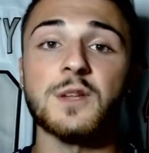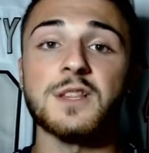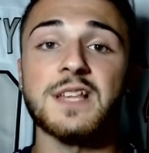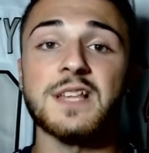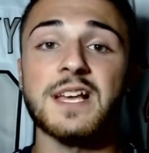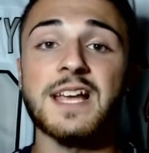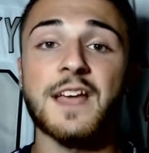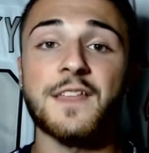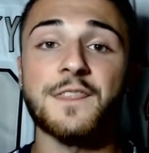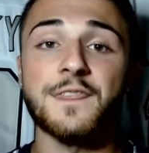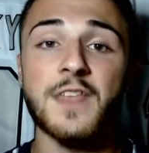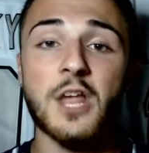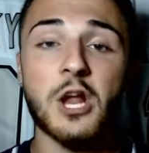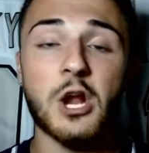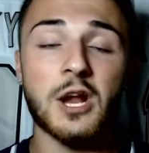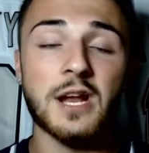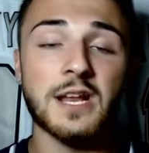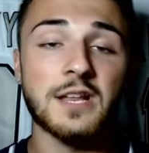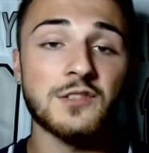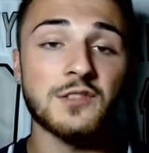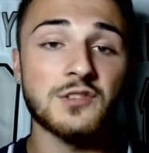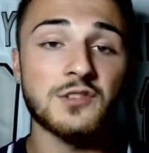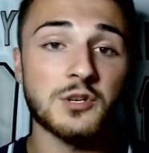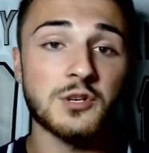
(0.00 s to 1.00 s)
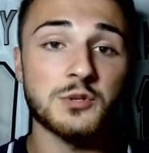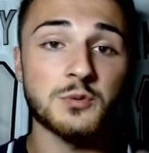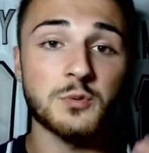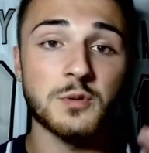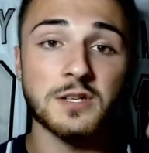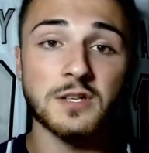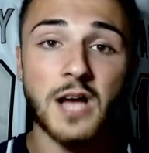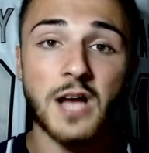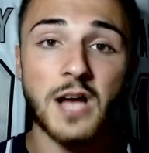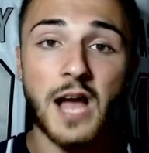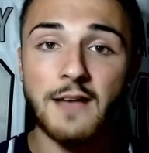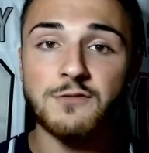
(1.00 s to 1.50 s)
I get there, I can start doing
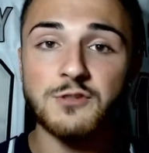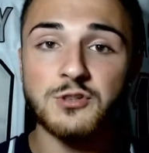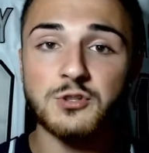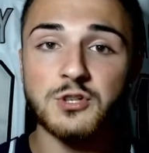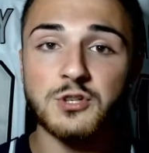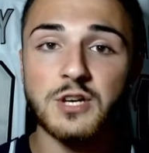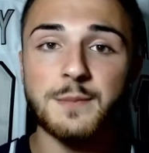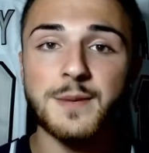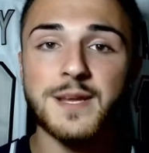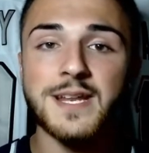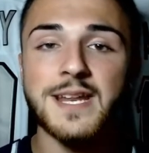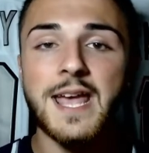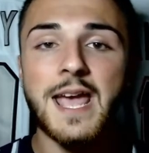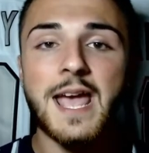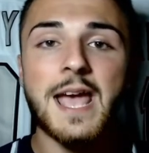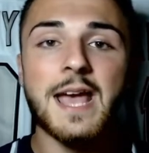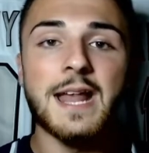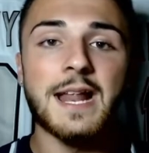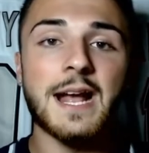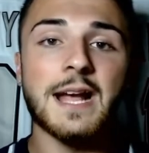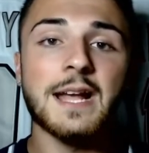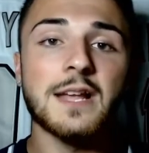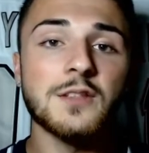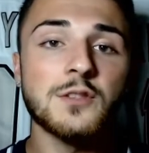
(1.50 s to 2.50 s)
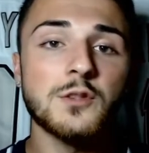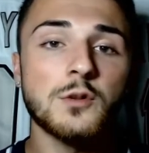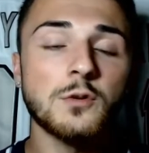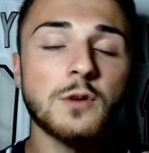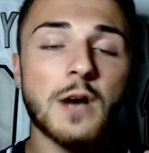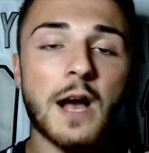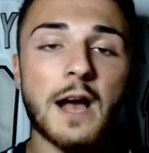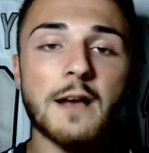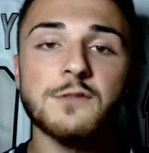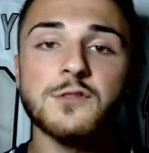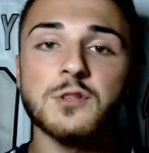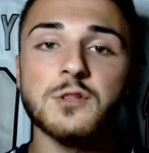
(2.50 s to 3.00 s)
live streaming, and I can do
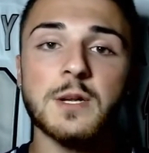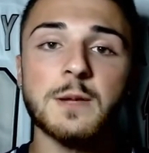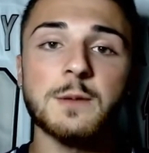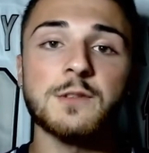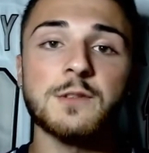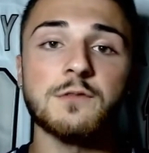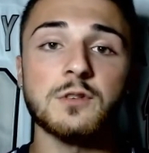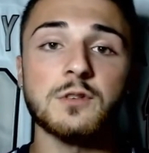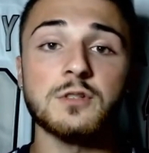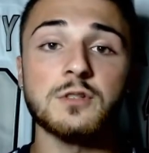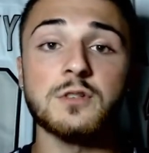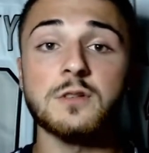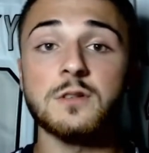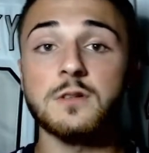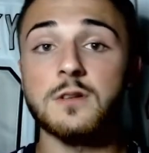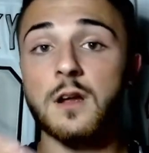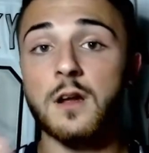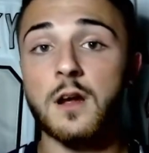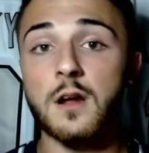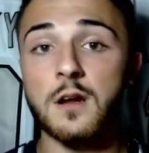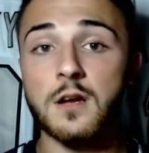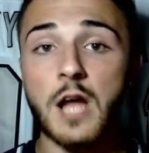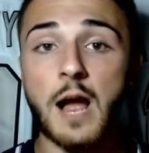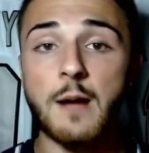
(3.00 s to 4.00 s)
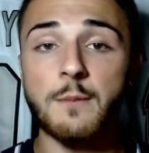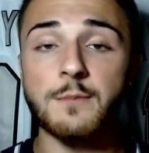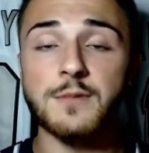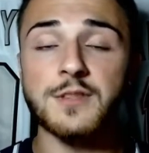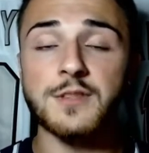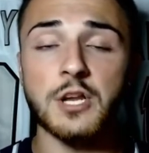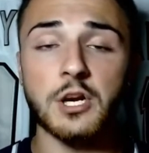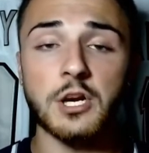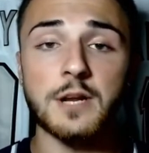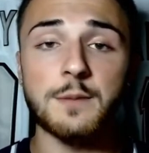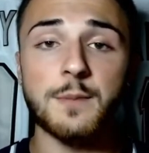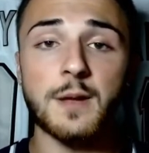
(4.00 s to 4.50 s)
live streams for
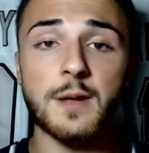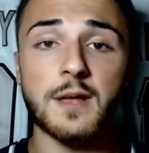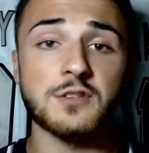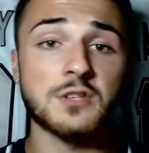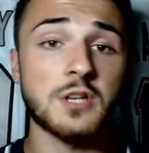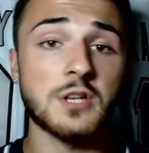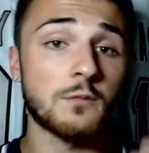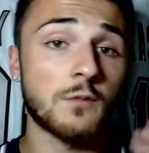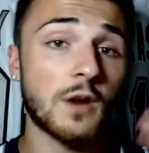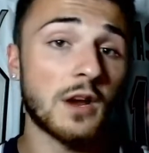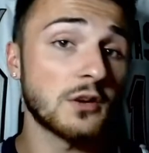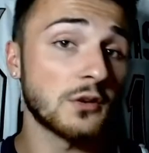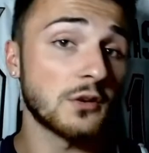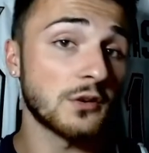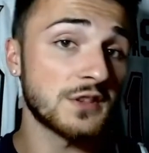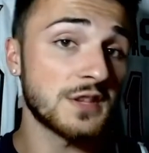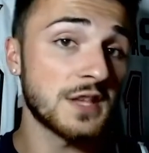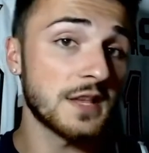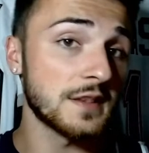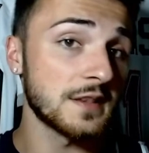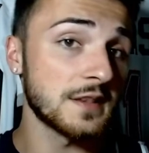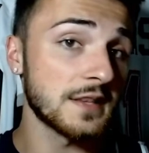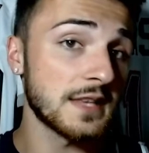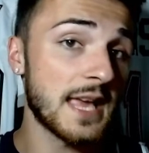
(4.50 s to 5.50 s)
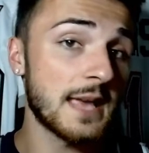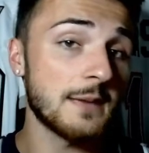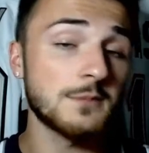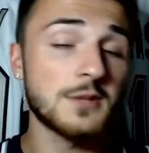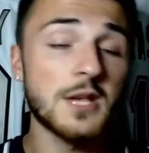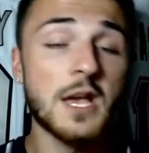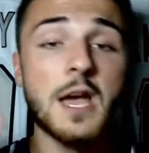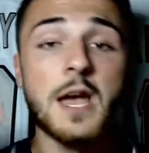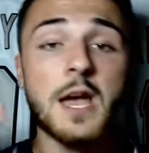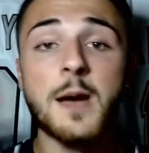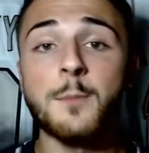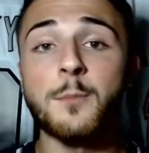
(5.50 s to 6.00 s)
commentary based on regular season games,
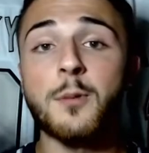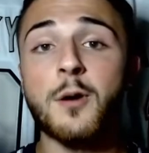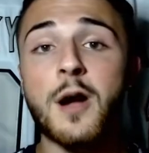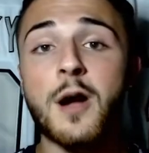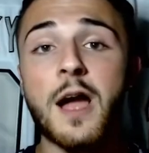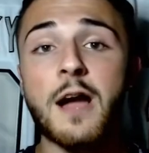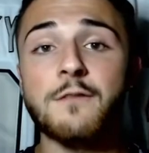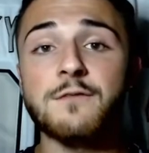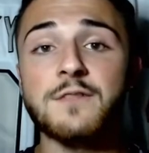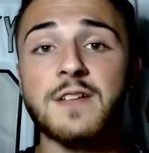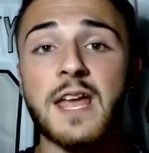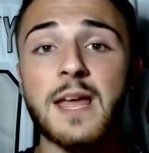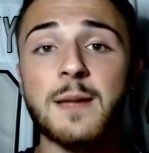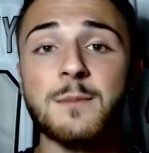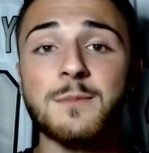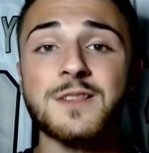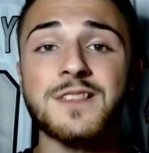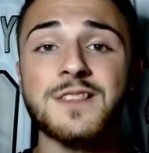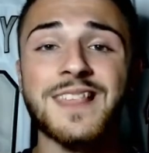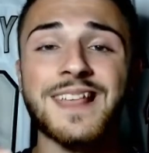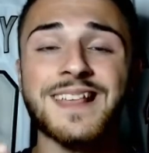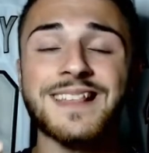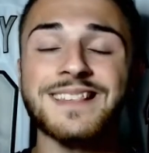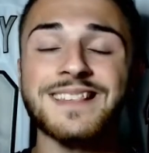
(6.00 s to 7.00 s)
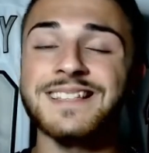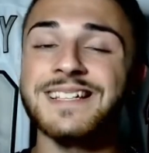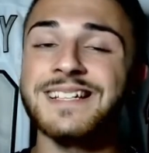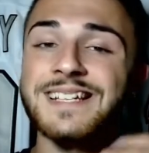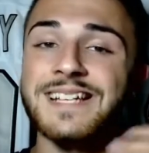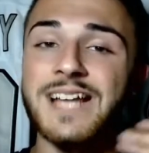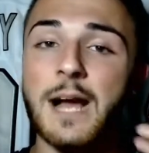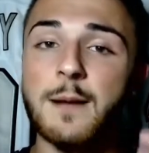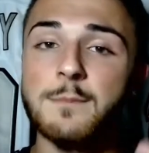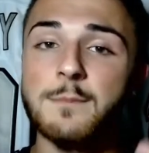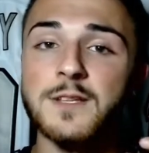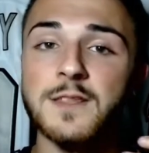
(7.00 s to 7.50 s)
playoff games, things
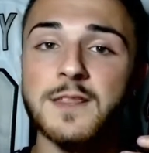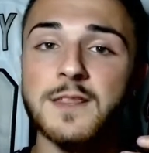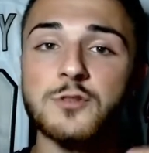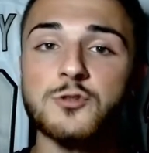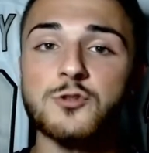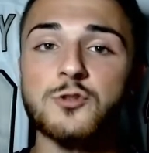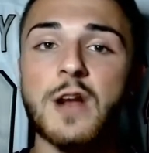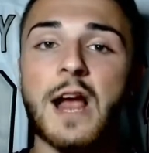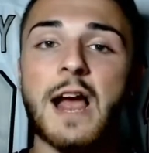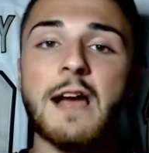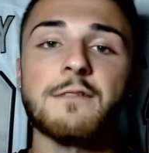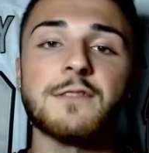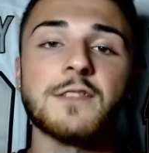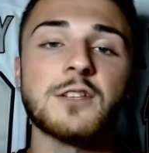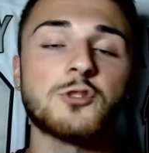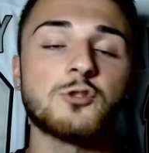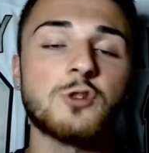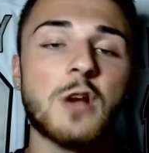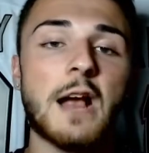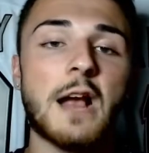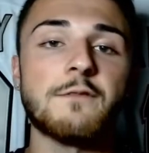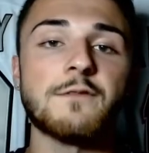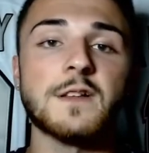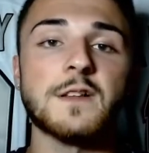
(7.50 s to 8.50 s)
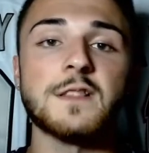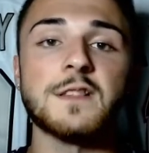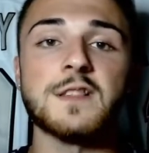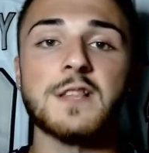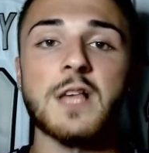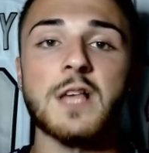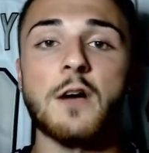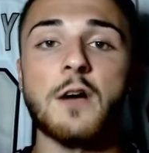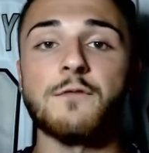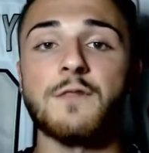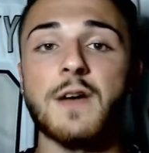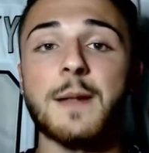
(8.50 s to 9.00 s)
leading up to the draft
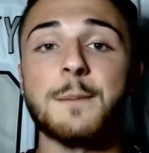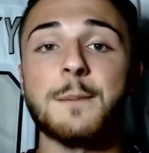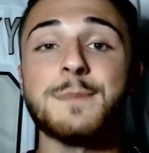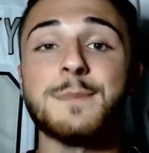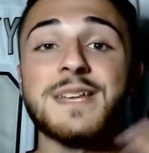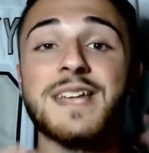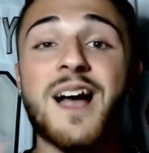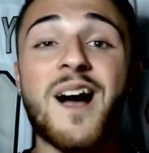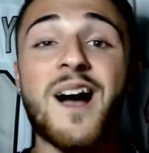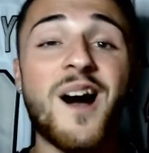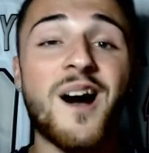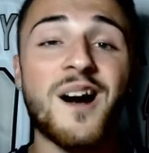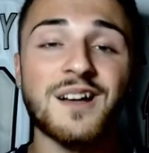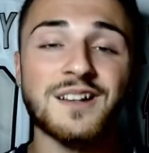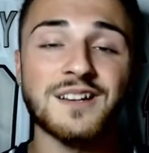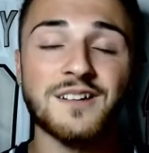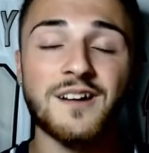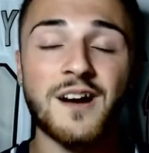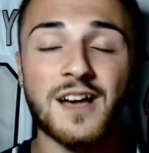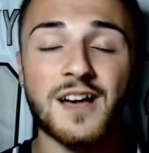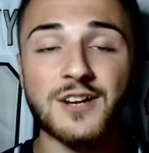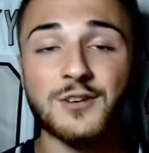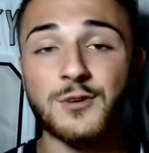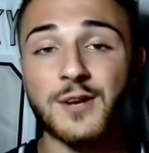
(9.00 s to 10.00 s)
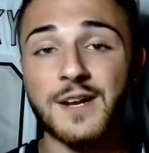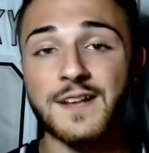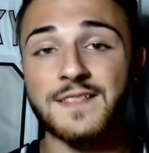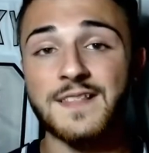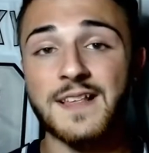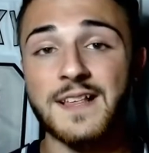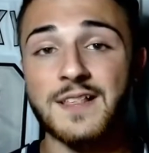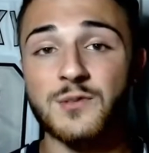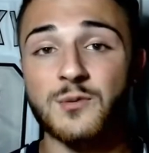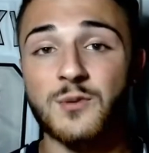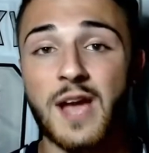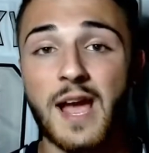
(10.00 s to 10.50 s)
itself, and beyond. A lot of great
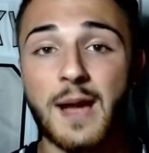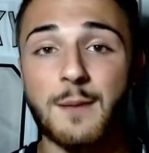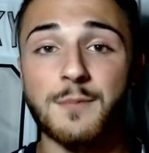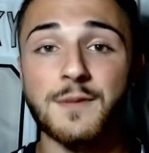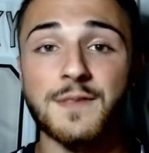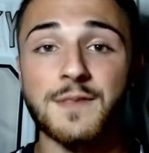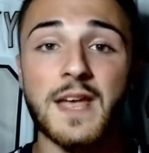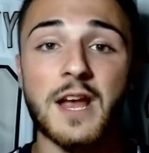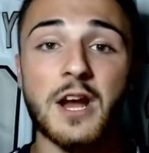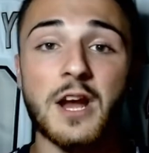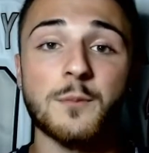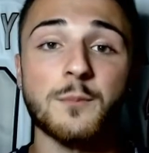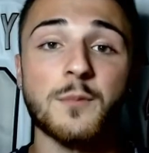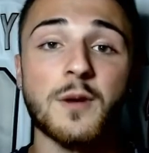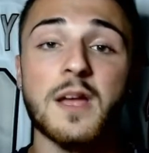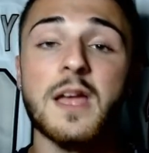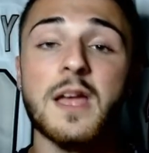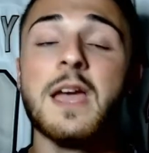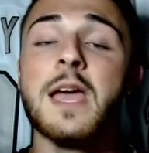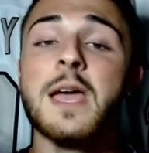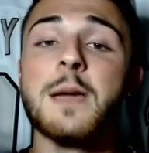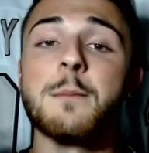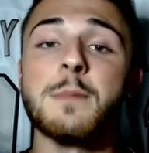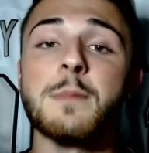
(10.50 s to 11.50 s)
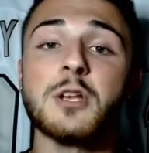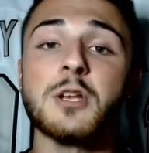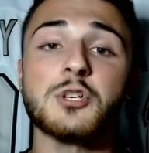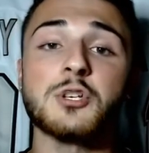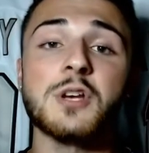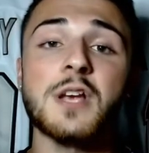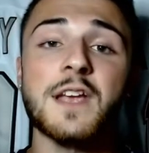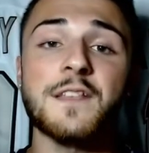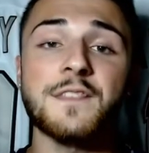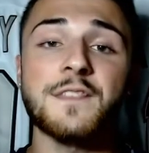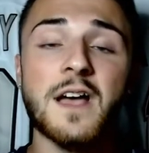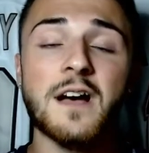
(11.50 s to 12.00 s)
things will happen there. But make sure
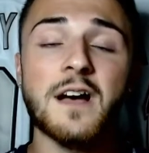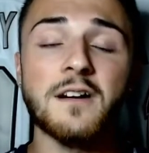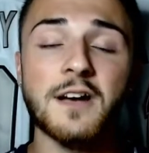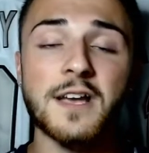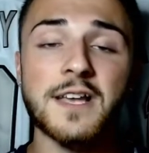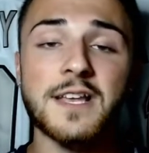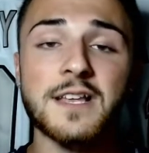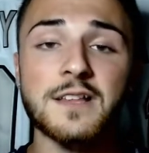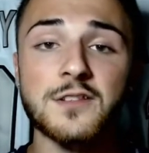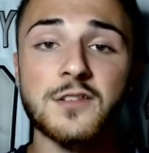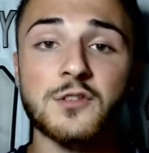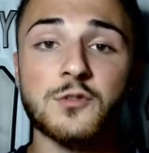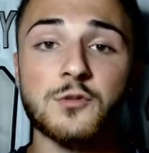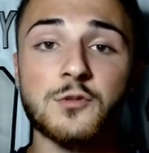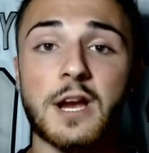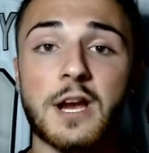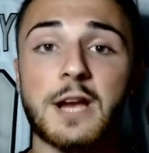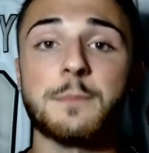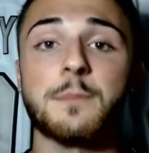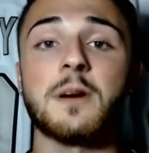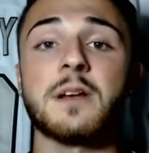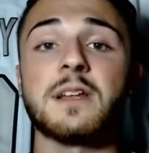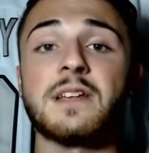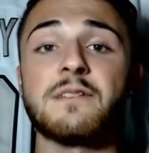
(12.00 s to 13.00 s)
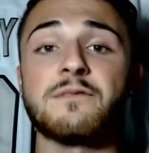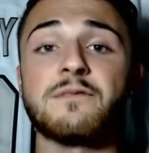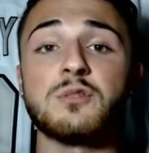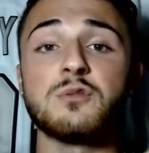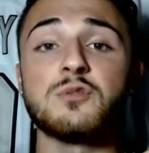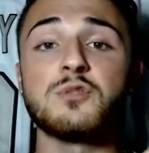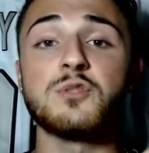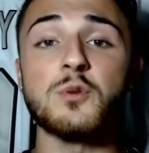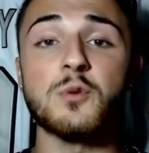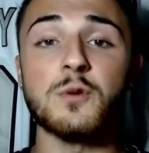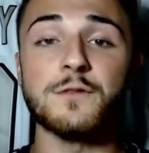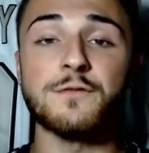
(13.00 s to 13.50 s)
you hit that like and subscribe button if you
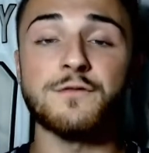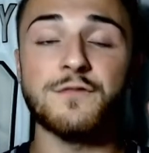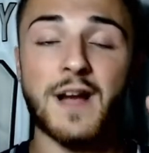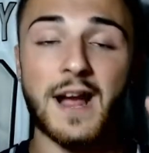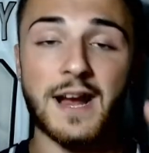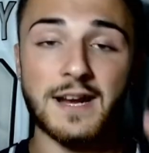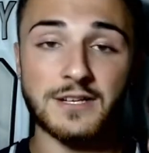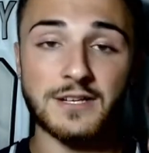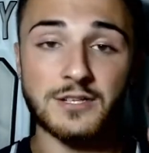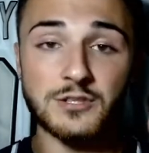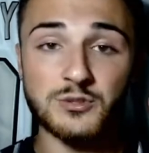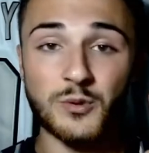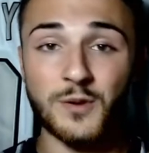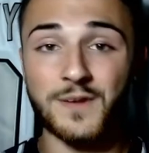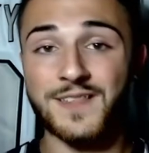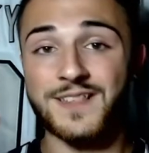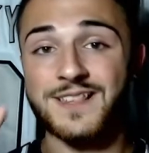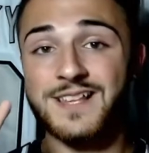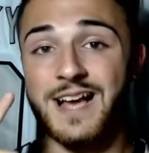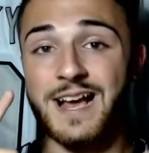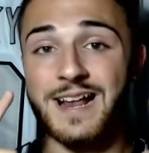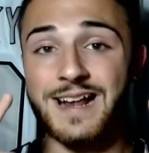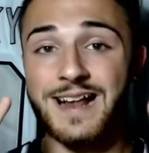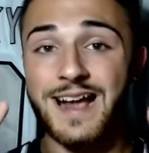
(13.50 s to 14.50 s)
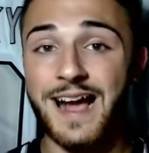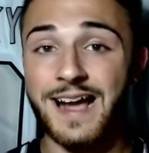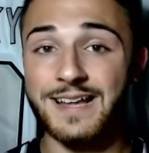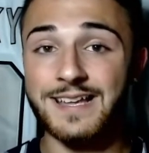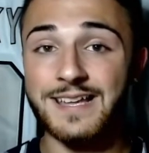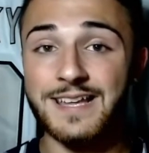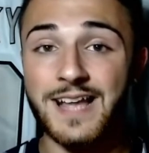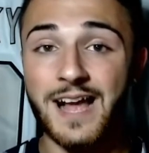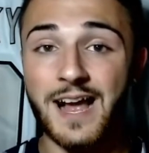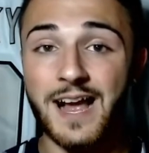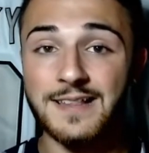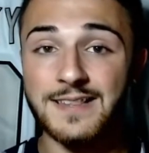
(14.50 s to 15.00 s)
do, in fact, enjoy this kind of
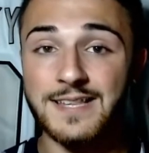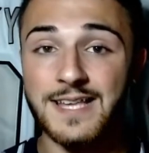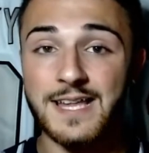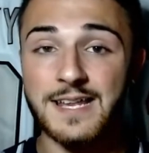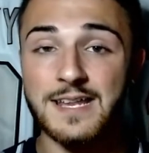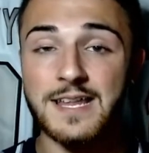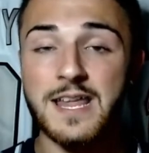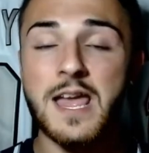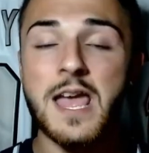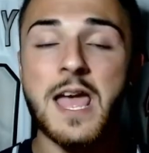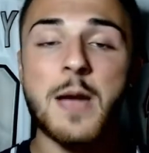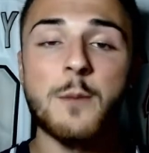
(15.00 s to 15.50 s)
hockey content.